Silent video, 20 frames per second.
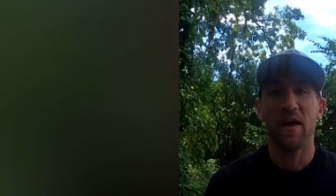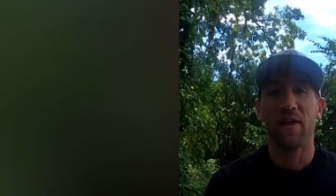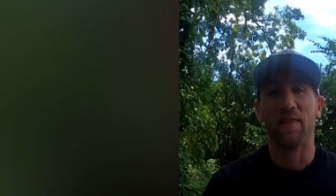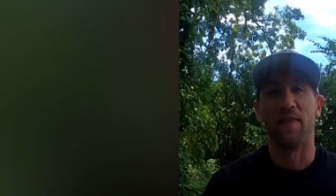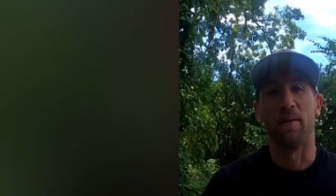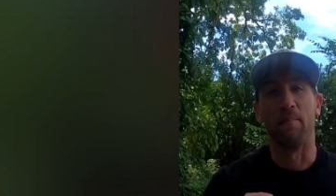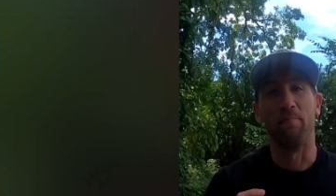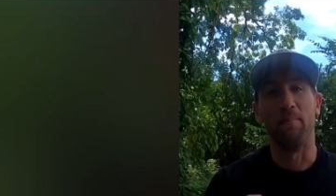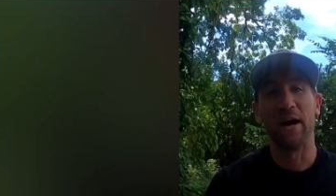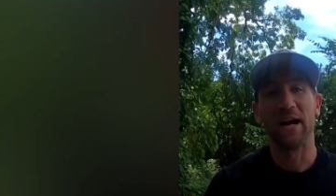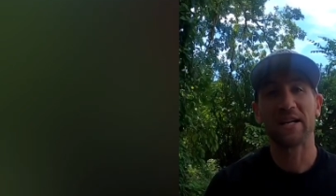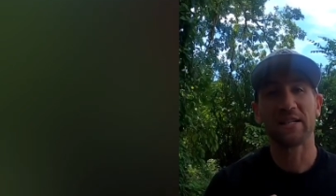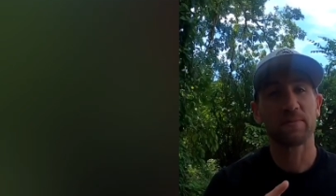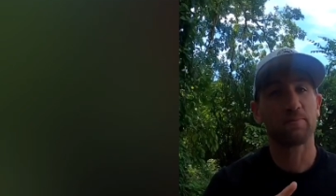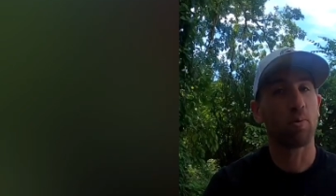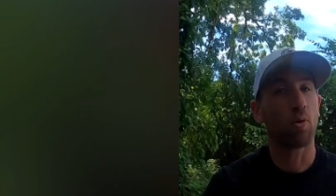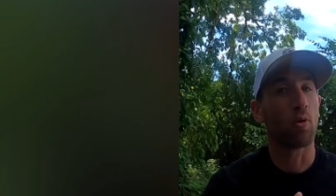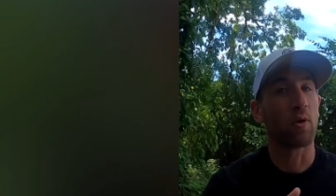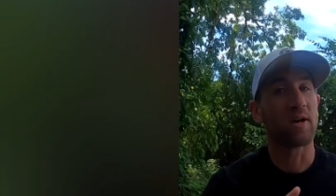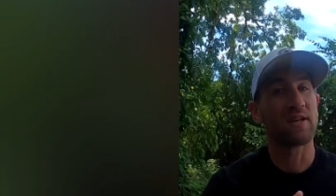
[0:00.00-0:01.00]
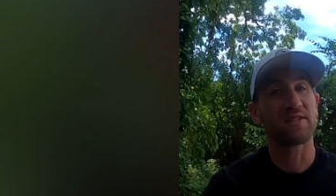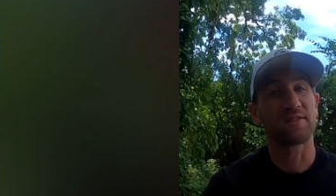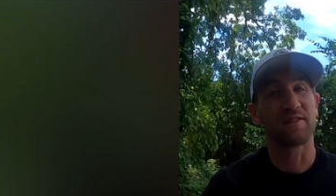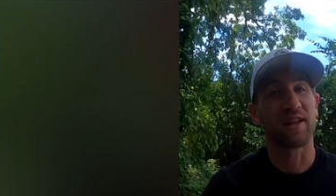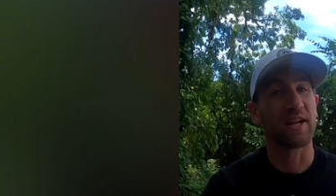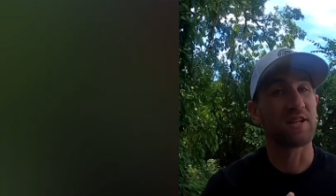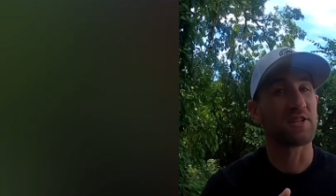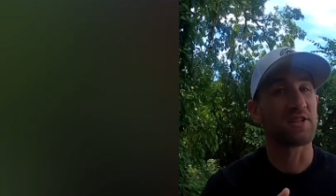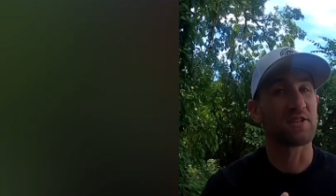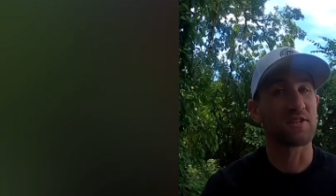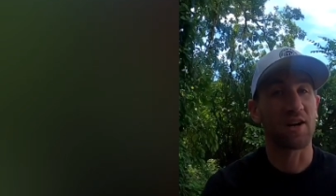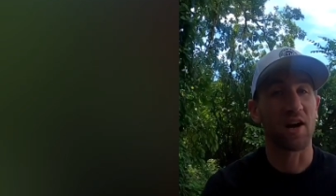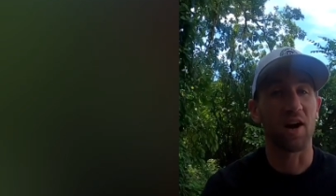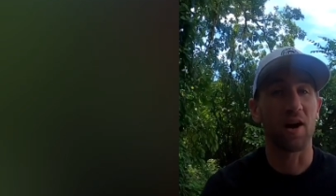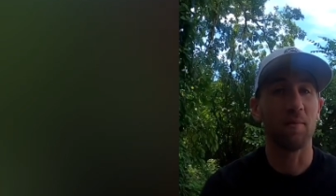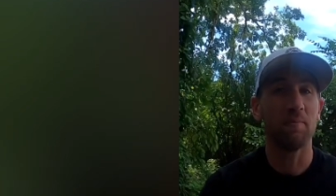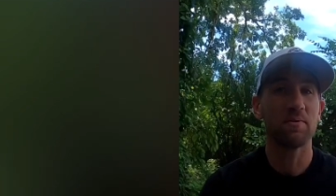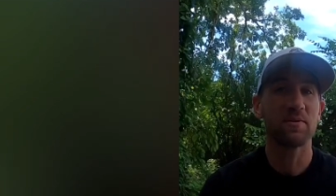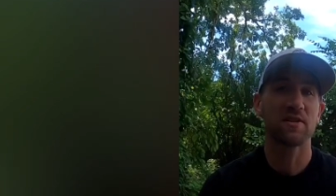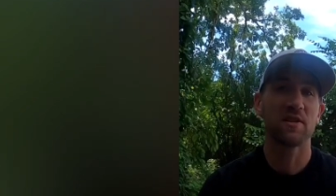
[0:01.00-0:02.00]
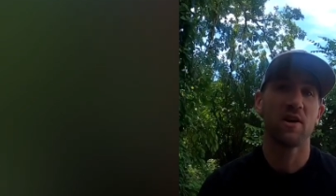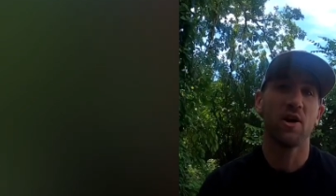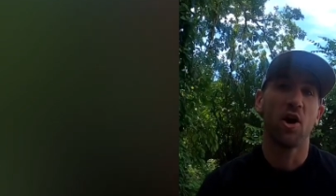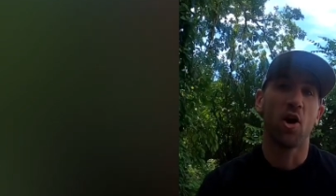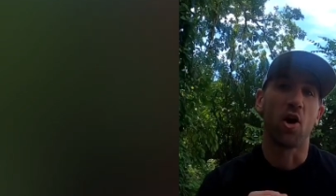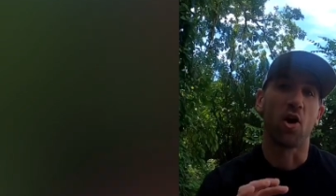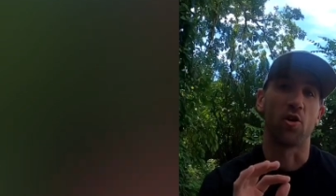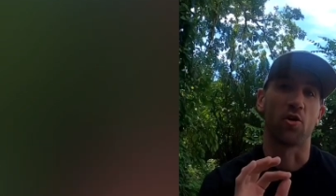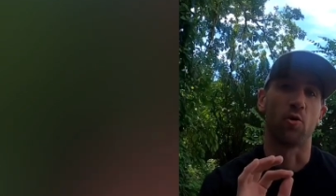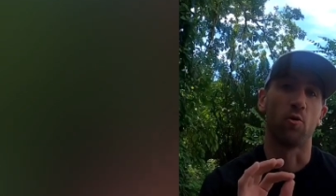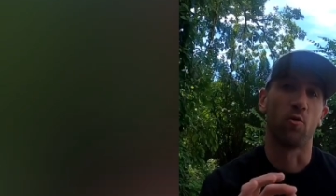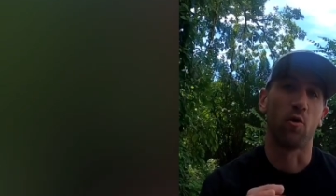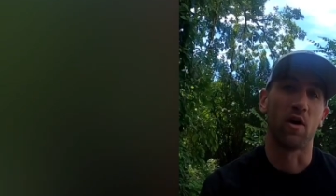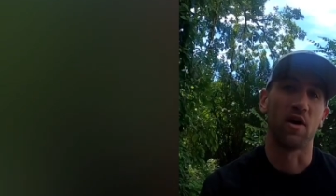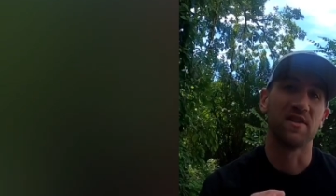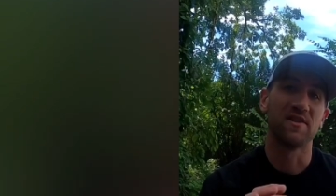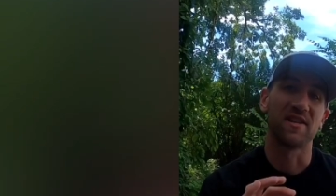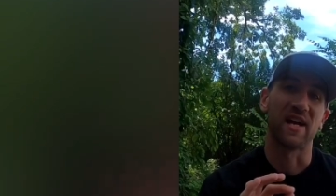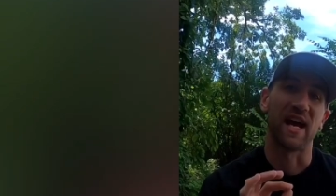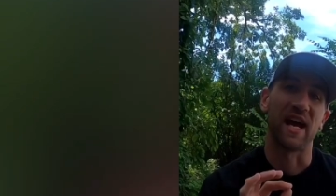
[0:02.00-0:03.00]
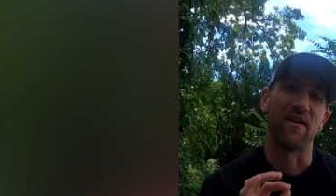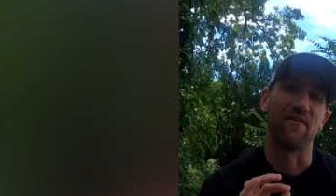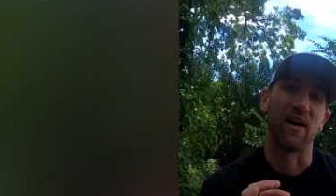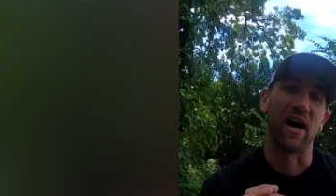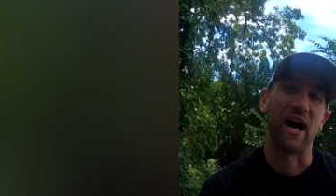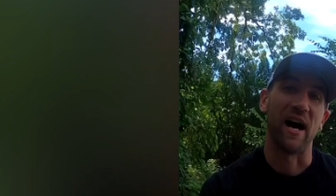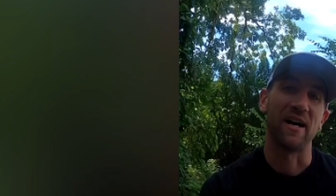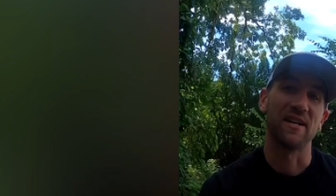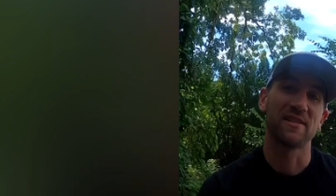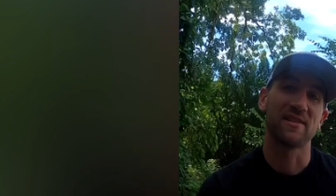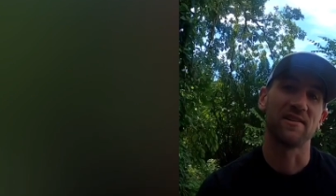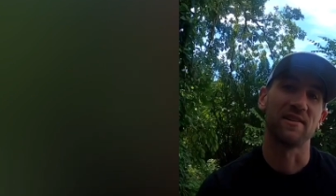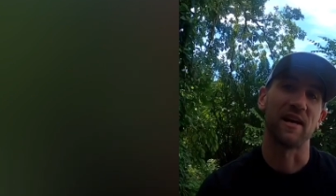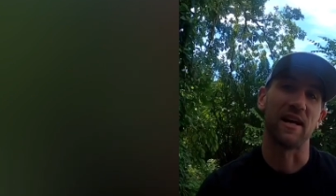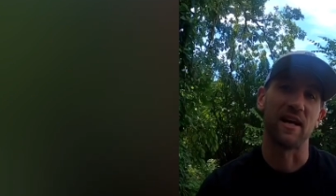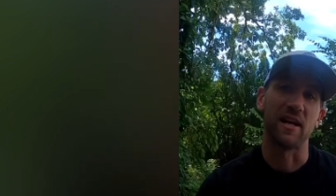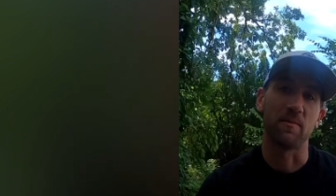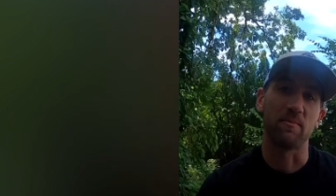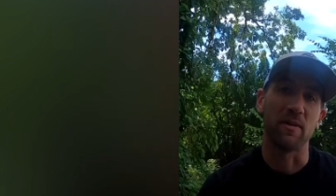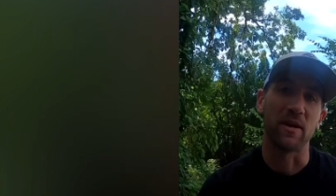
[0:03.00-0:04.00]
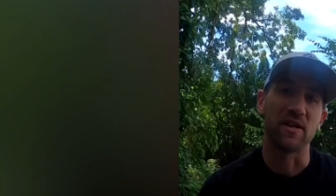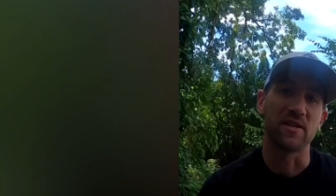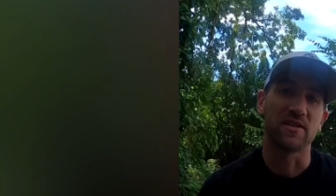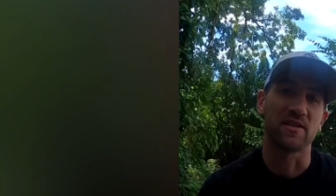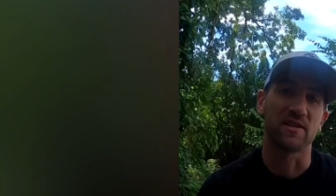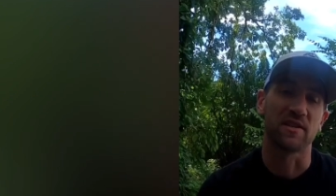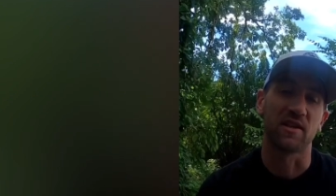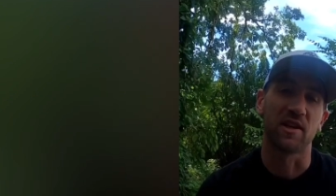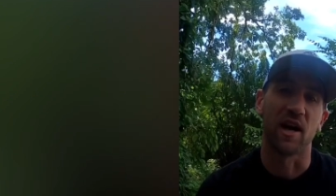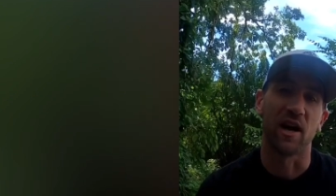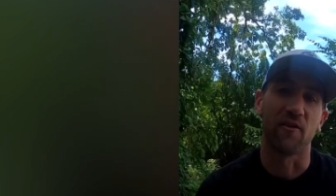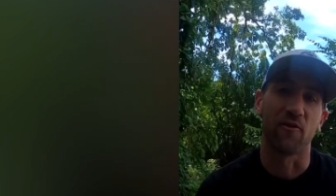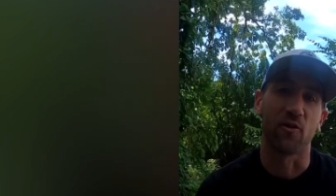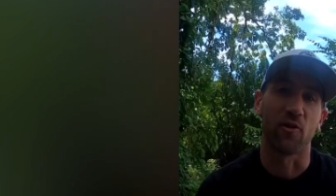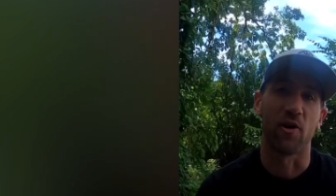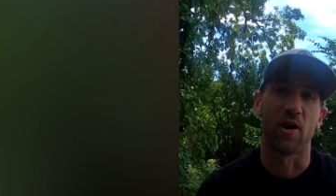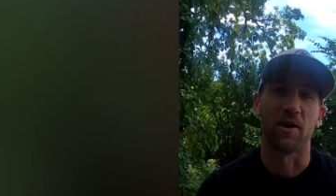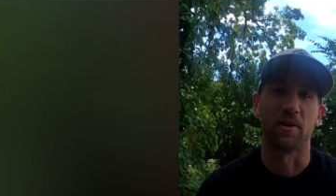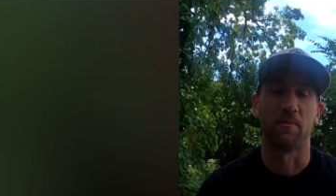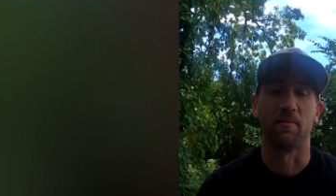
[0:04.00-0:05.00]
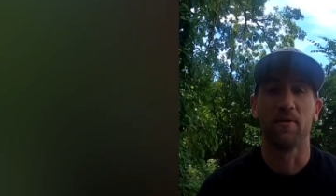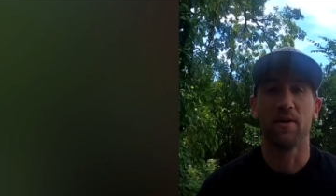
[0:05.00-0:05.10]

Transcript: The best points, ledges, humps are the ones that have isolated pieces of cover on them